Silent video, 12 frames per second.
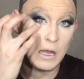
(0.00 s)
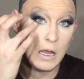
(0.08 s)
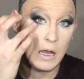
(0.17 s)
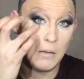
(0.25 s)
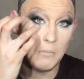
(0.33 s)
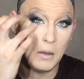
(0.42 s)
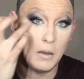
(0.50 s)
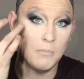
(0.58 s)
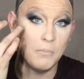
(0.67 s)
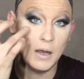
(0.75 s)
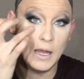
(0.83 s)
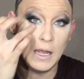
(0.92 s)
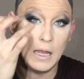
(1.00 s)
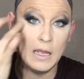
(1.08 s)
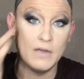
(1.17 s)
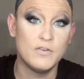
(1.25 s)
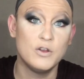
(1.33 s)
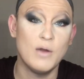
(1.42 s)
But
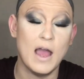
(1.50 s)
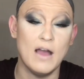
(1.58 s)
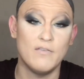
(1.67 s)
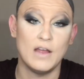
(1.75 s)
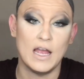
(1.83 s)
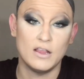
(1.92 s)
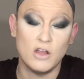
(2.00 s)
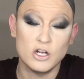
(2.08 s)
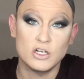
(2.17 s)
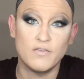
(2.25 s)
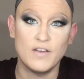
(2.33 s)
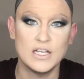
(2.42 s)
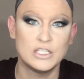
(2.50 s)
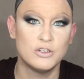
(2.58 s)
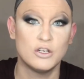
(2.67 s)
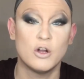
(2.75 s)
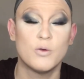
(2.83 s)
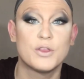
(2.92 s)
if you have a larger face, you
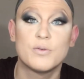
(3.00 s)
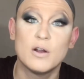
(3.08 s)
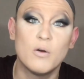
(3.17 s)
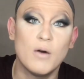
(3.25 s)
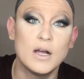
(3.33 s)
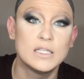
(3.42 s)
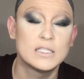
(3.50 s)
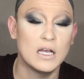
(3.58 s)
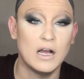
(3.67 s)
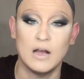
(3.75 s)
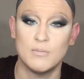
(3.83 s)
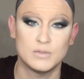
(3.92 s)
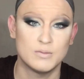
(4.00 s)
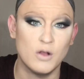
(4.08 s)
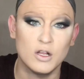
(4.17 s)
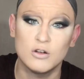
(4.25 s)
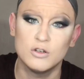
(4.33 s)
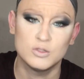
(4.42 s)
could go with 301s.
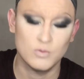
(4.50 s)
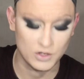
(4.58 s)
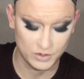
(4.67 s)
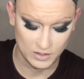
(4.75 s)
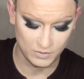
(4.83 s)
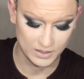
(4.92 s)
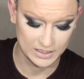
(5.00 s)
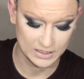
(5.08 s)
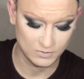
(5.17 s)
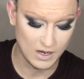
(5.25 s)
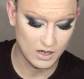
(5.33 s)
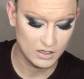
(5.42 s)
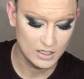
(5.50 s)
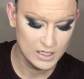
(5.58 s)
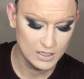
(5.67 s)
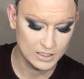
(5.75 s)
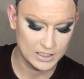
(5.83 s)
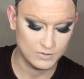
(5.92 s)
Smaller girls wear 301s as well.
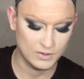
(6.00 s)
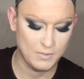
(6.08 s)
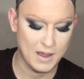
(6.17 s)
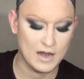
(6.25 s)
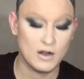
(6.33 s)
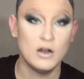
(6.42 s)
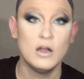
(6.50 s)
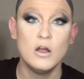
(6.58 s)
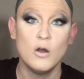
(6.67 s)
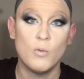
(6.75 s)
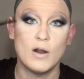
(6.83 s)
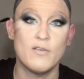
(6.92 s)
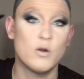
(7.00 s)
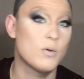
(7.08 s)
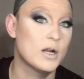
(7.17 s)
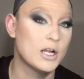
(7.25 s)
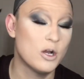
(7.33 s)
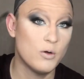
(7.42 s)
Doesn't really matter. Whatever,
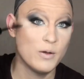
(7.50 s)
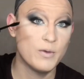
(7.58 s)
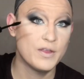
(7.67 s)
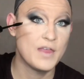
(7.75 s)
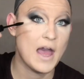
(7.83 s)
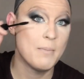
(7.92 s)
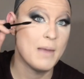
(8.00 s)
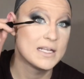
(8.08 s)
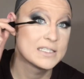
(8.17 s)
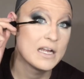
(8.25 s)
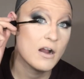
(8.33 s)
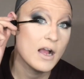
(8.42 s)
we're gonna go in with that mascara.